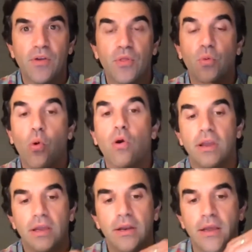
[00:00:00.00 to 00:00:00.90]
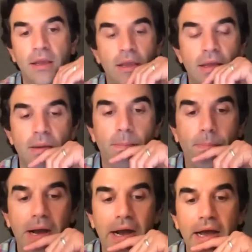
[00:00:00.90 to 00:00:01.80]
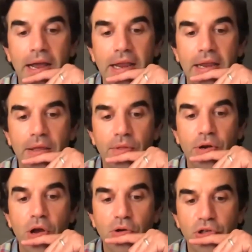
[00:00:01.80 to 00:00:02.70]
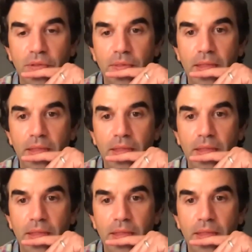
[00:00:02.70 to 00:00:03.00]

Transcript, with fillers: thwarted by the notion